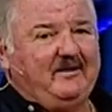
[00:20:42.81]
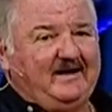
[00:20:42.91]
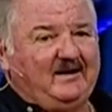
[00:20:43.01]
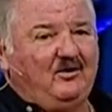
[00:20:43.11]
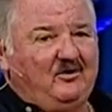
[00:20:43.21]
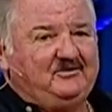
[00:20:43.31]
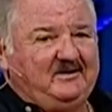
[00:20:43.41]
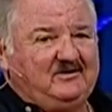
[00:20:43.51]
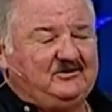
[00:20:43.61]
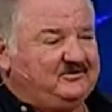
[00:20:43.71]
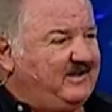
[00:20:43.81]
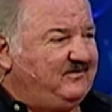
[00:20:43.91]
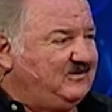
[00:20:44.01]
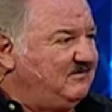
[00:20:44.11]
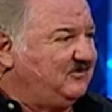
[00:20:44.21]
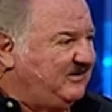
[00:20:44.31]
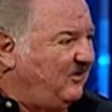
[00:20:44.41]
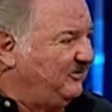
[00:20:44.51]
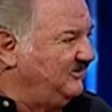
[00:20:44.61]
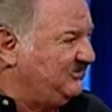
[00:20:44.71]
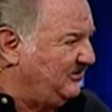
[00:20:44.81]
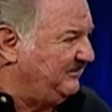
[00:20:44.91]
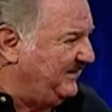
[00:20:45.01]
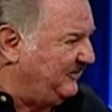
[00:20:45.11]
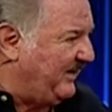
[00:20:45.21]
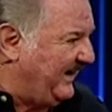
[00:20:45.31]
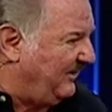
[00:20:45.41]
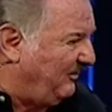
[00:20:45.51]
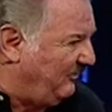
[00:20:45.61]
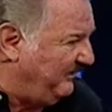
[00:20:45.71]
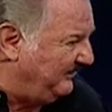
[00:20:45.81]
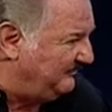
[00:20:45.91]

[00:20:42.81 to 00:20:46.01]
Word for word: get along as it is because they have so much gold and silver they're dragging along with them.